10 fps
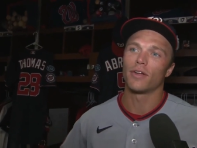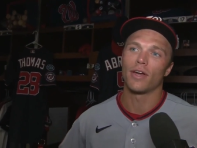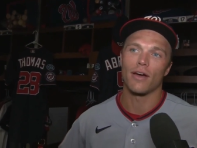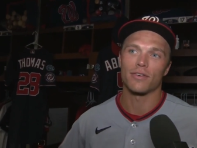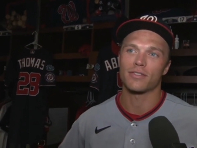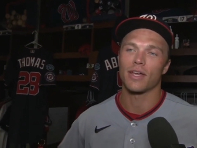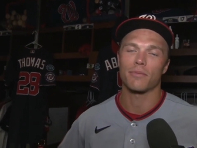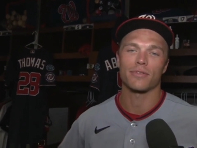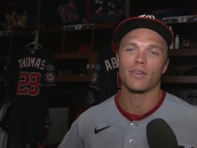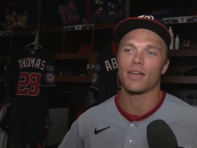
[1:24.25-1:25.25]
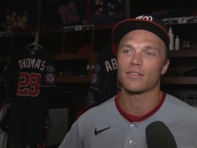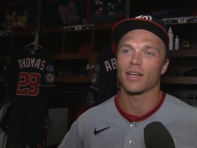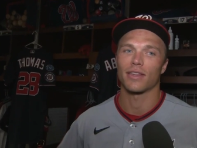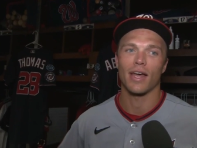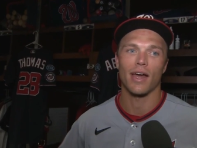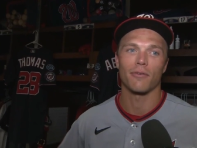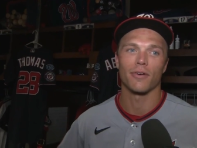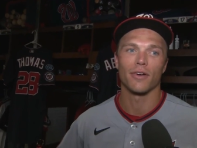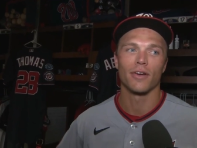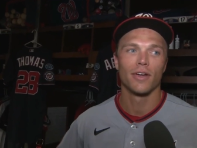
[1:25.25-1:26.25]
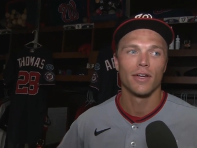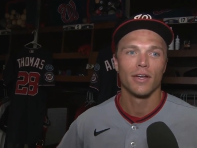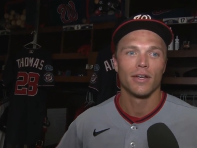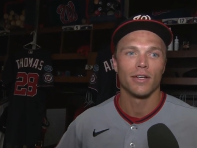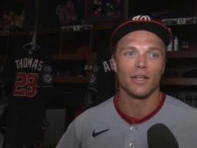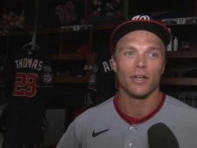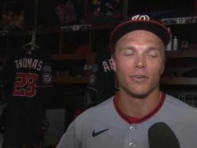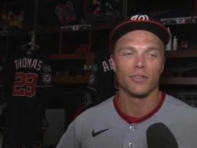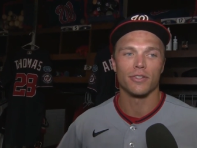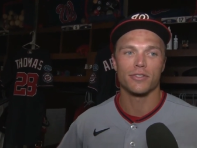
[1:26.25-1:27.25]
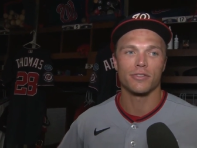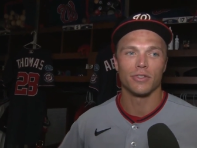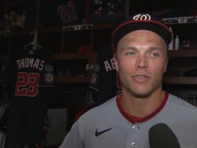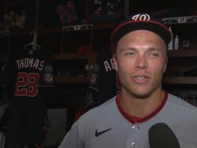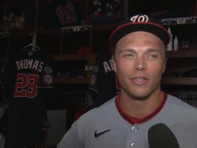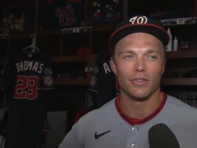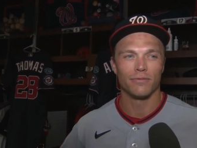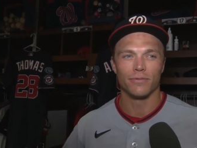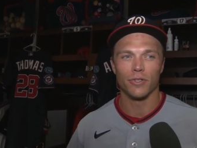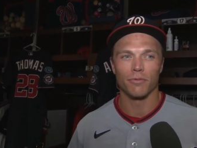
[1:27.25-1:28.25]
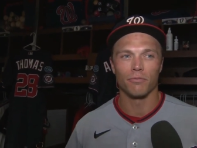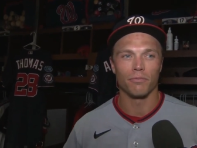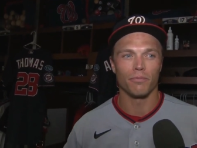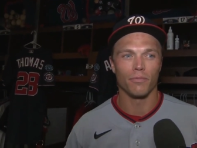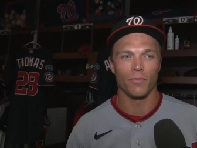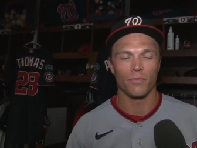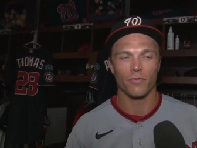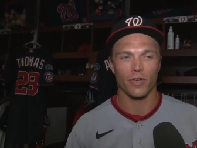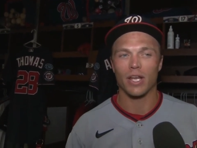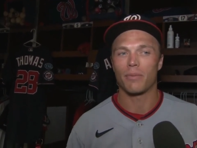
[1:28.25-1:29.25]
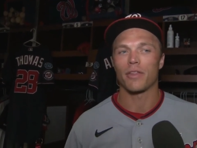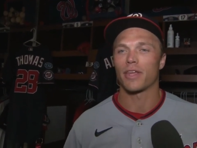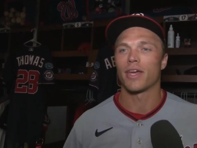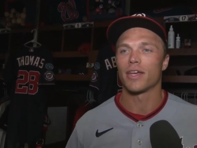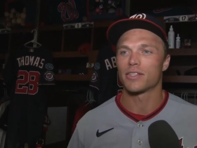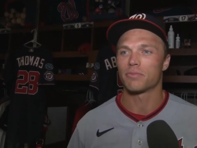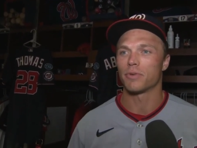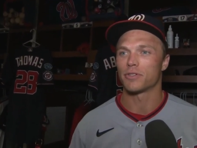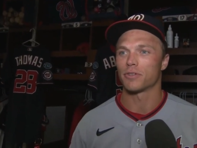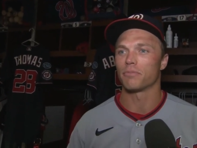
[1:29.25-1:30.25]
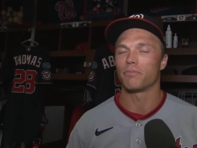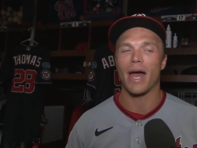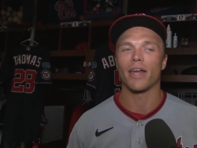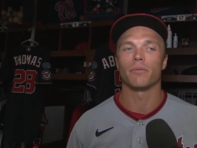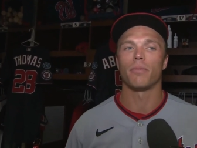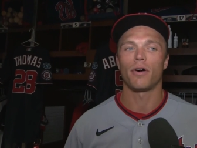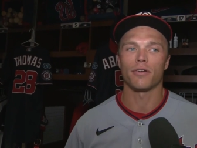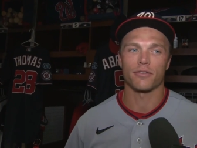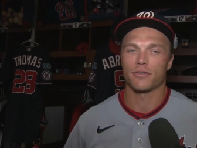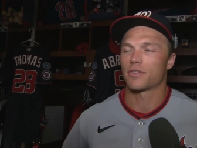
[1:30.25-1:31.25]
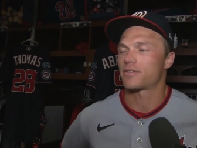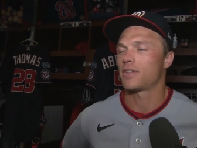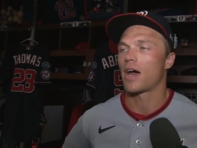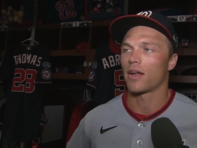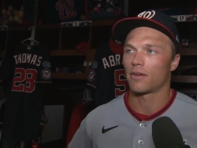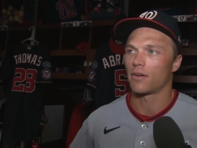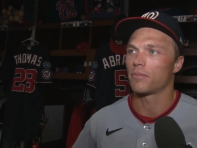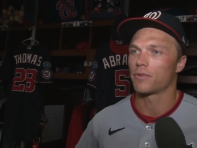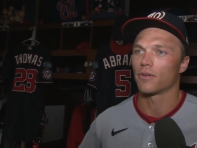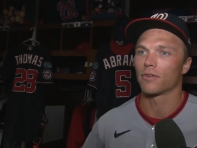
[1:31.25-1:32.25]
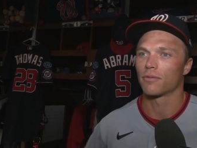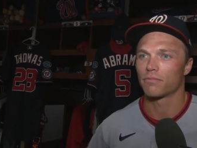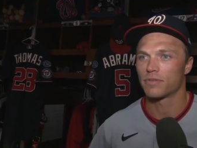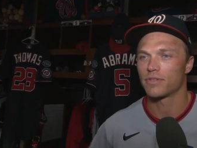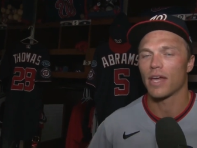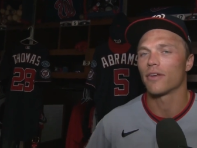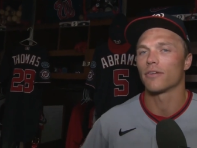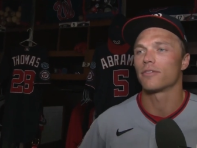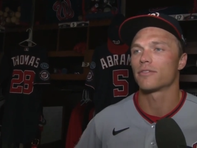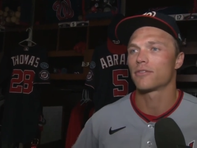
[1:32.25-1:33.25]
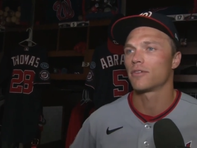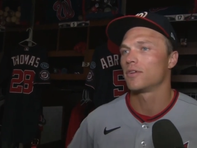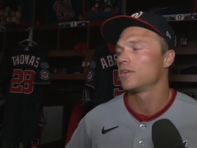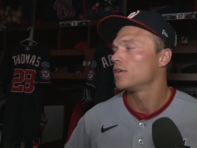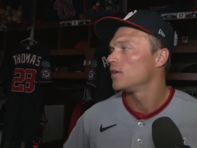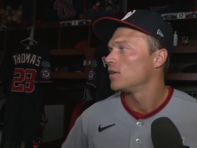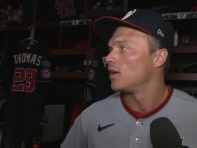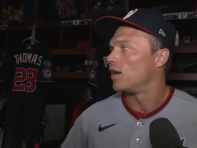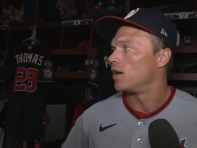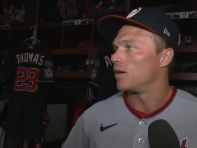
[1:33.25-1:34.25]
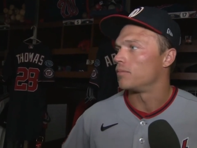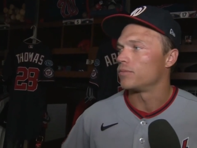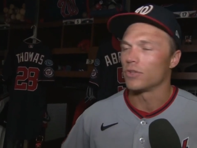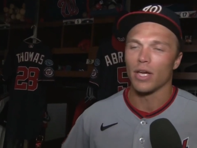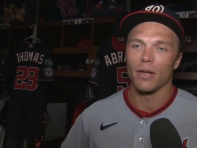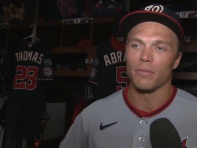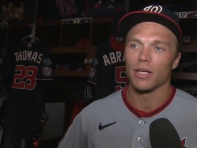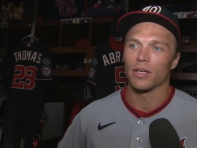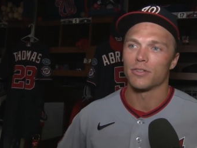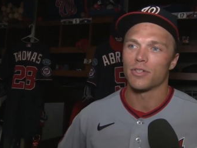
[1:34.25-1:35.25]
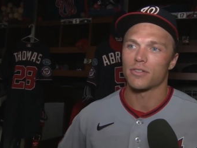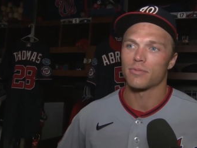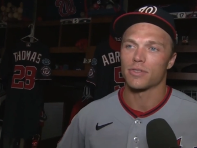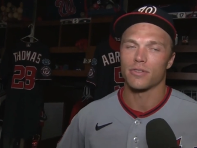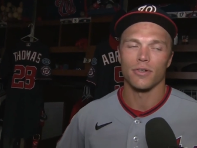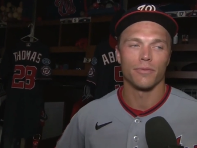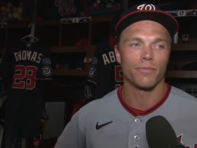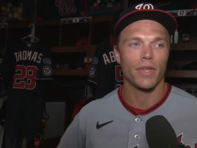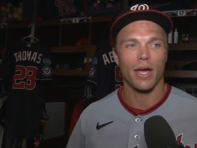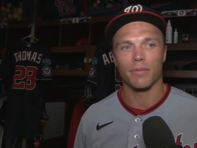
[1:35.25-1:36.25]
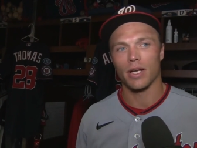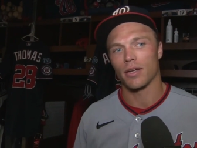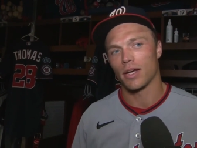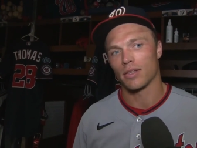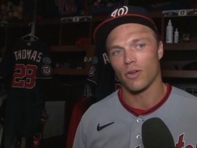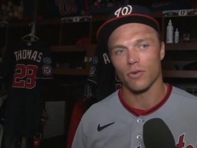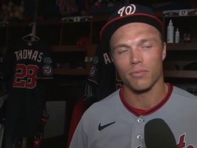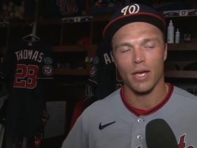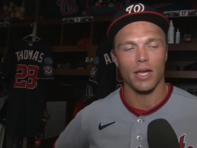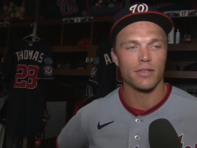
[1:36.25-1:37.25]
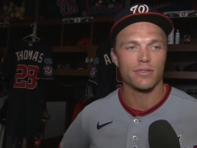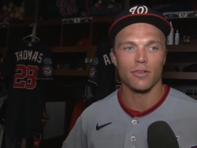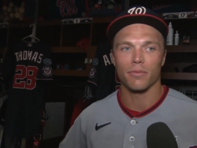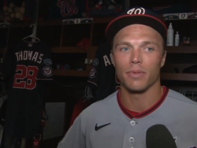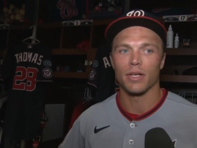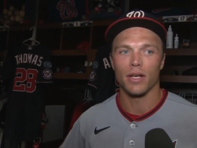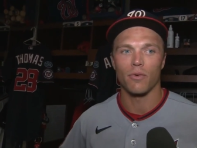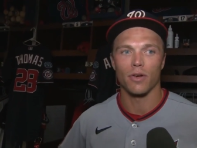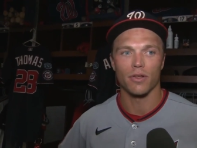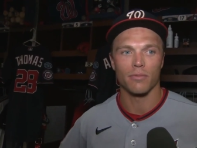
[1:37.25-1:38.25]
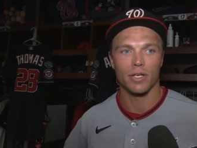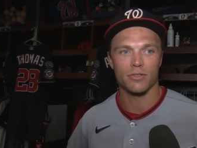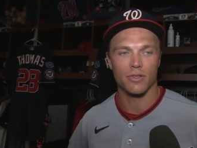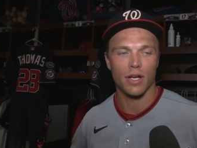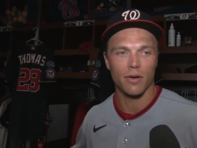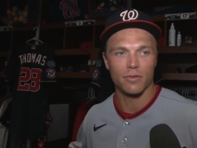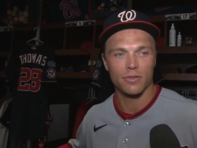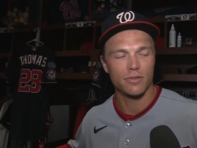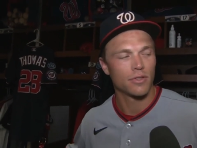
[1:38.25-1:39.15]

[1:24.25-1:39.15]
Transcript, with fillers: you have a sample size like that, where, you know, you're just you you forget about the hits, but your batted balls are just not up to your standards. Um, you got to make an adjustment. So yeah, I mean, I, I, lowered my hands a little bit. I wanted to make sure that I was